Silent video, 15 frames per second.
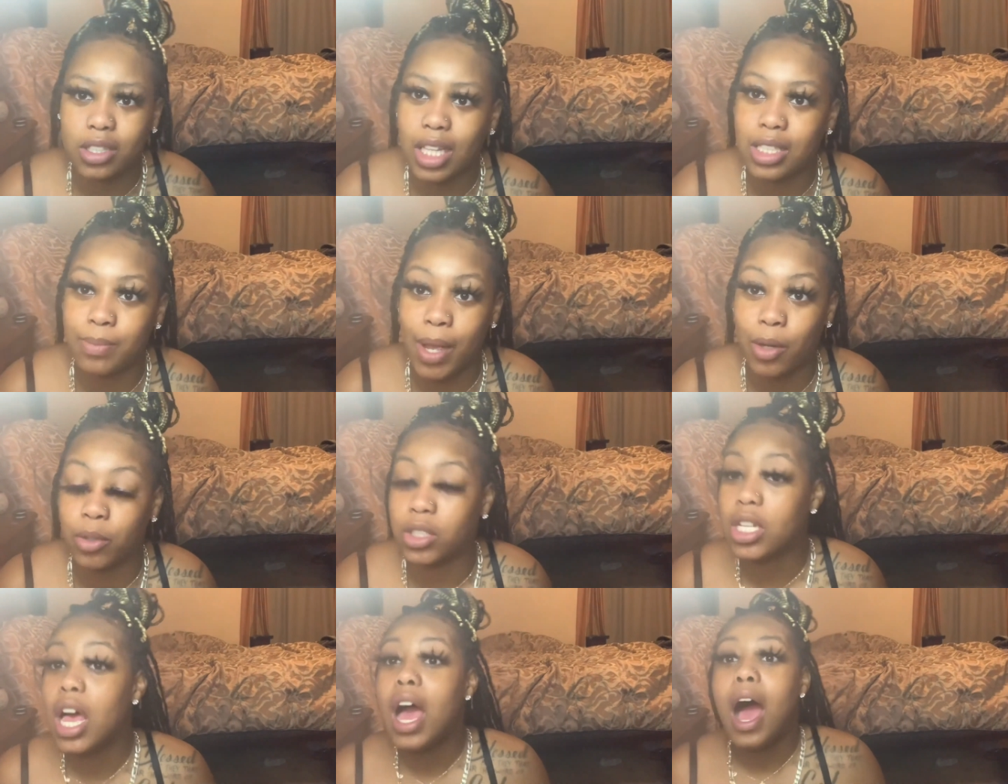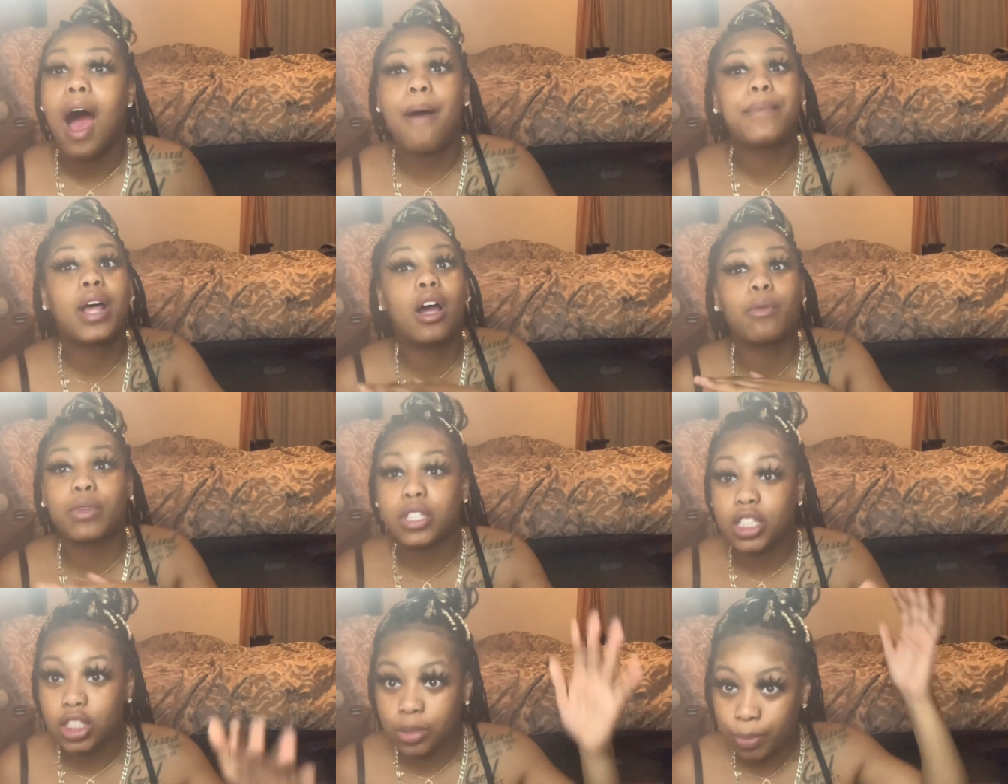that's backwards. I'm not a
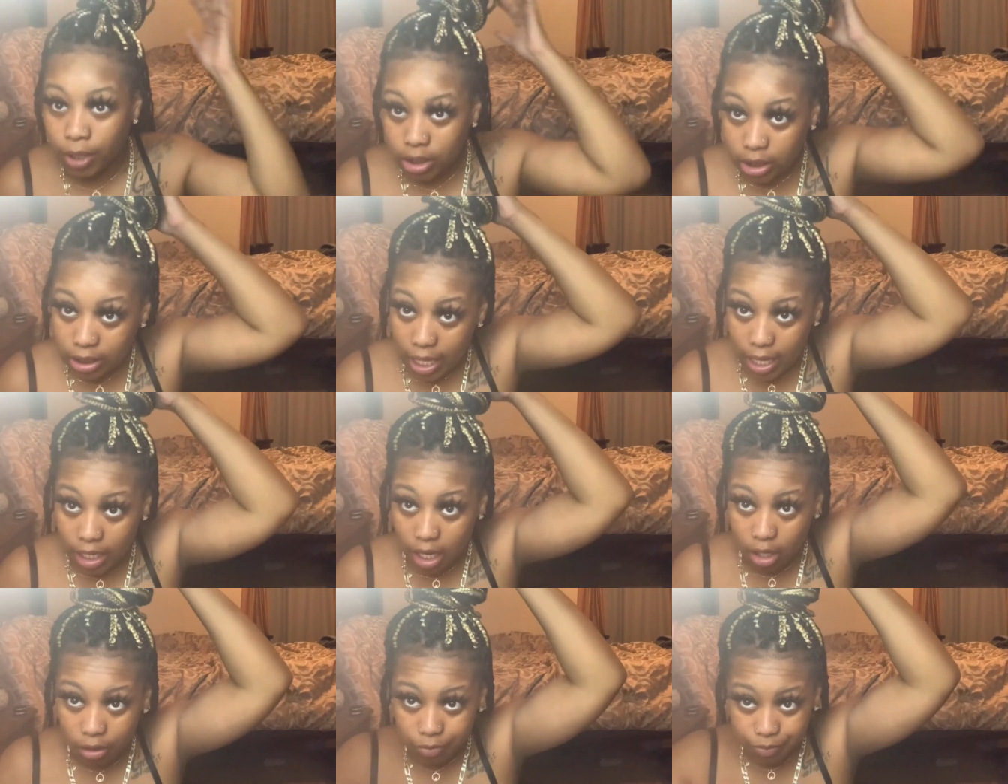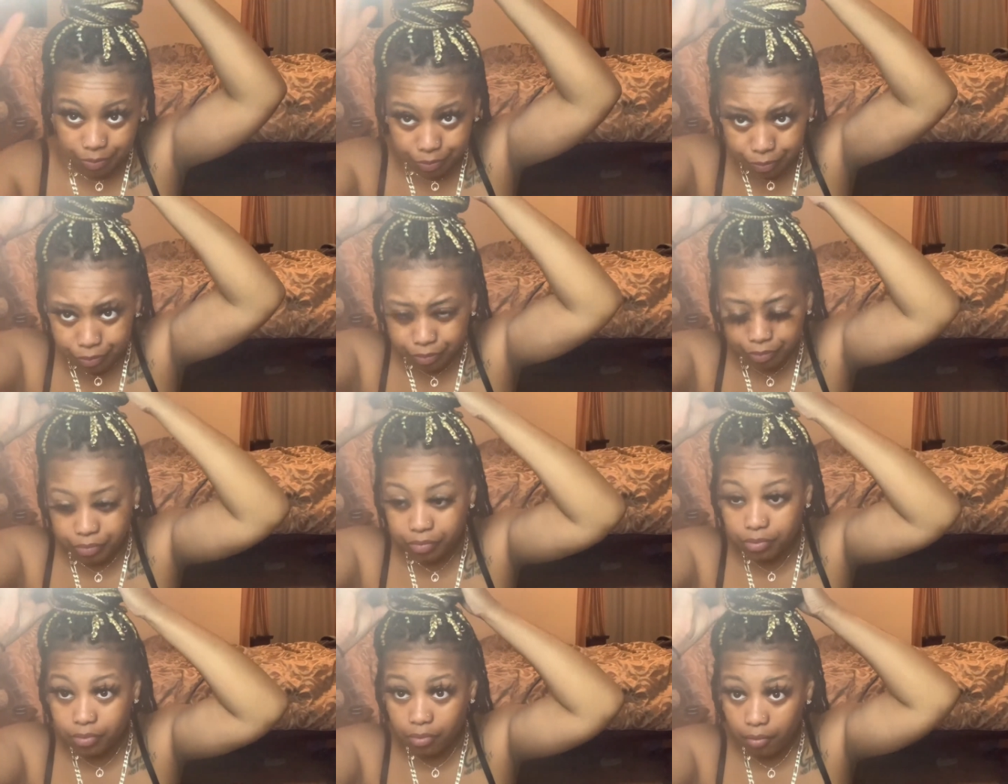religious person at all.
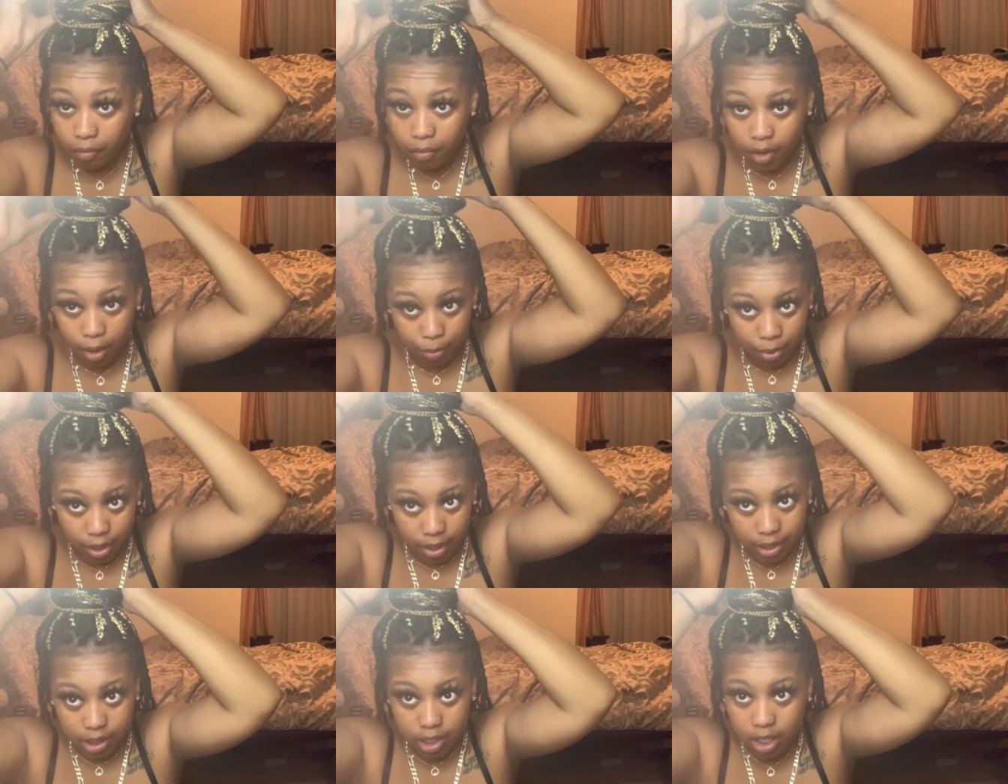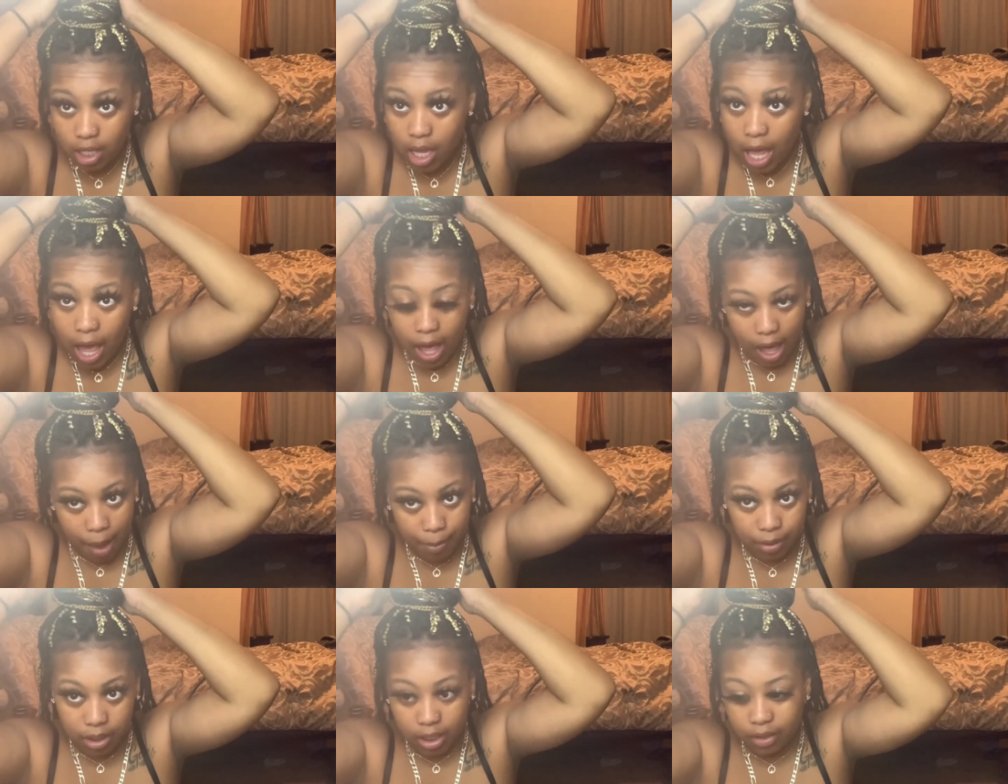But I
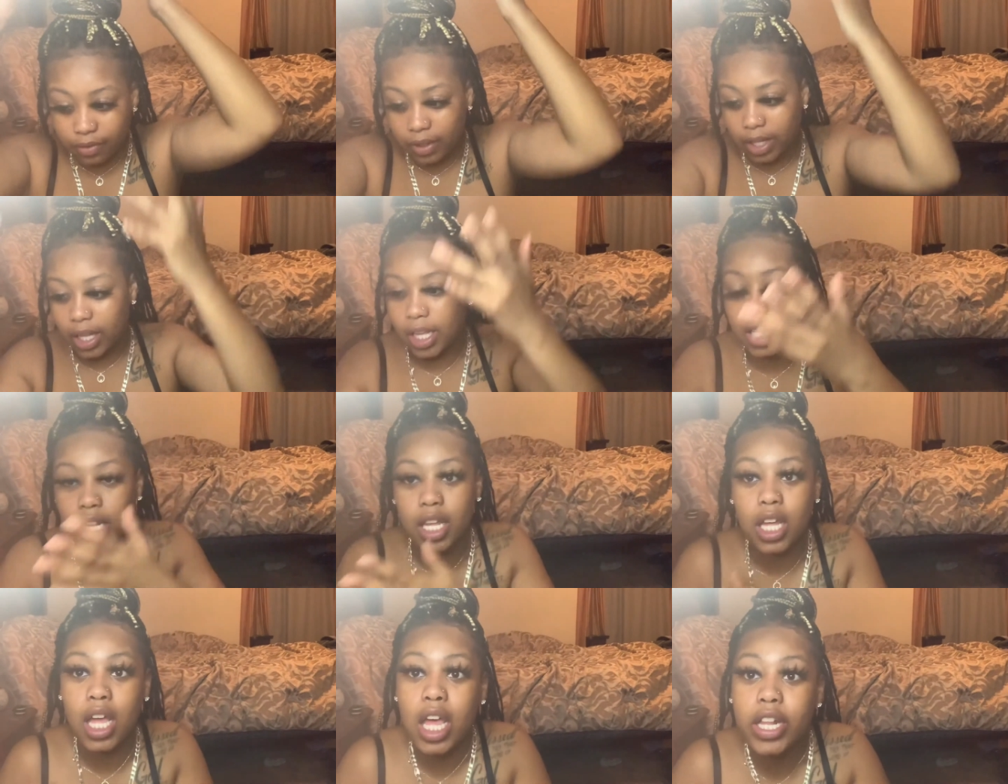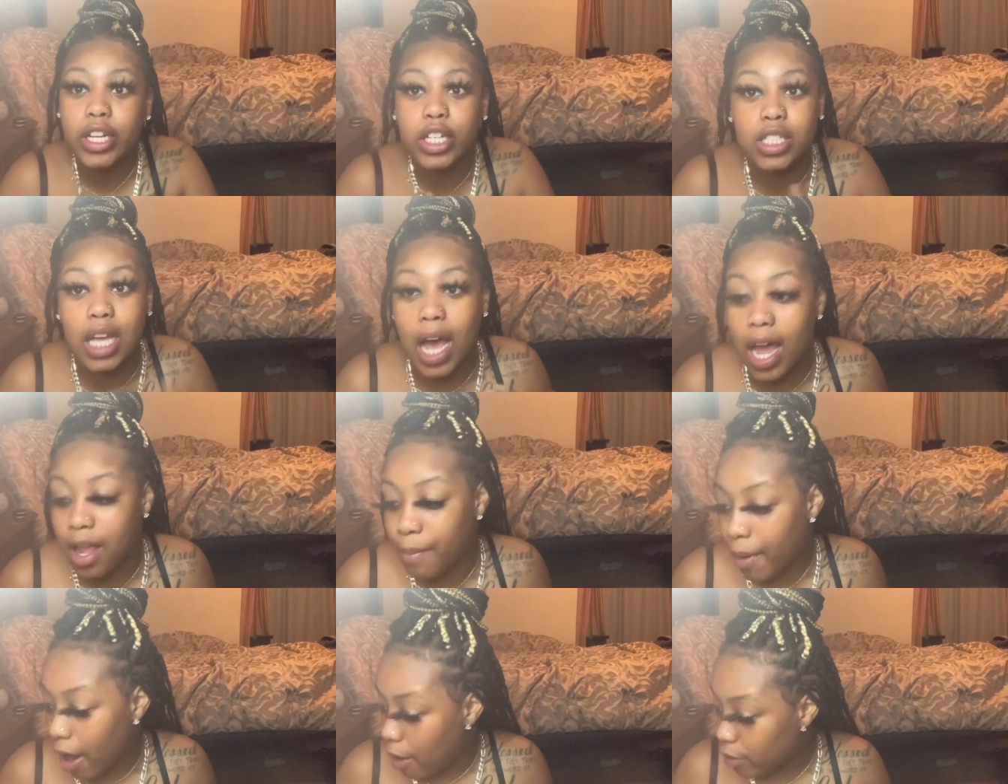believe in there's a higher
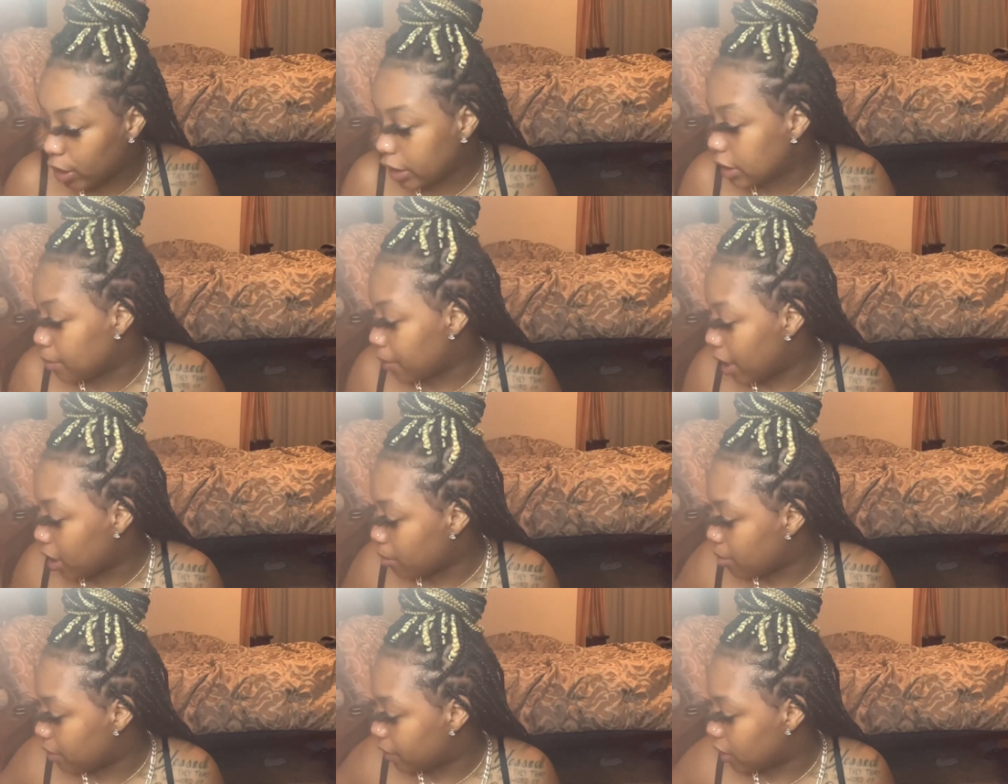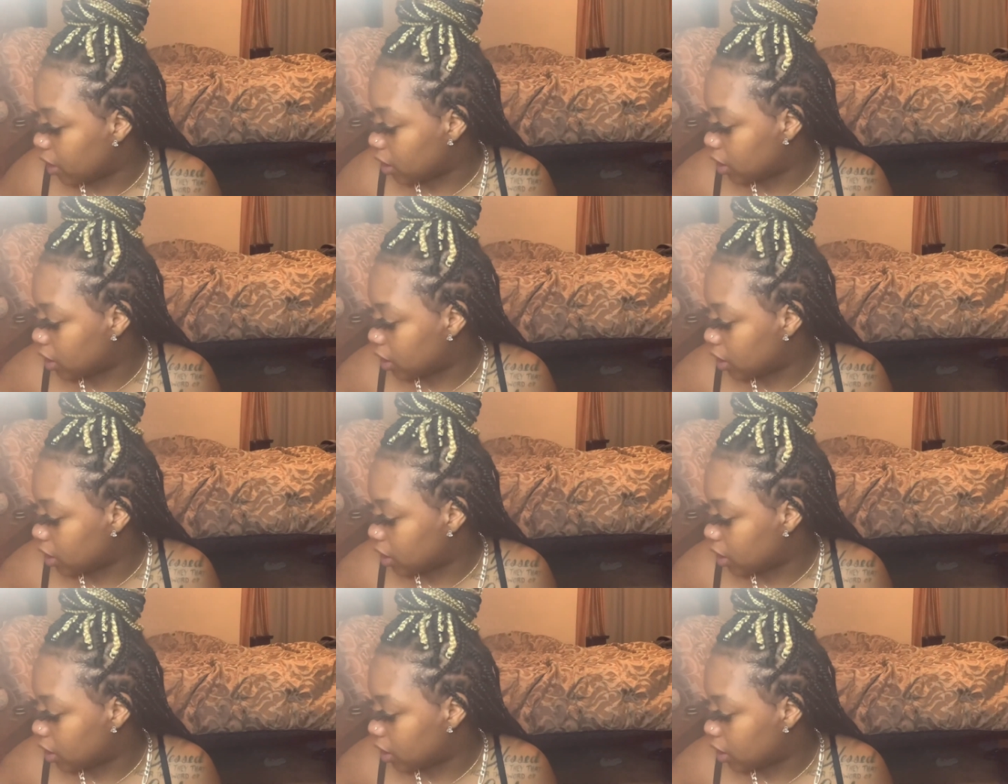power, there's somebody above us,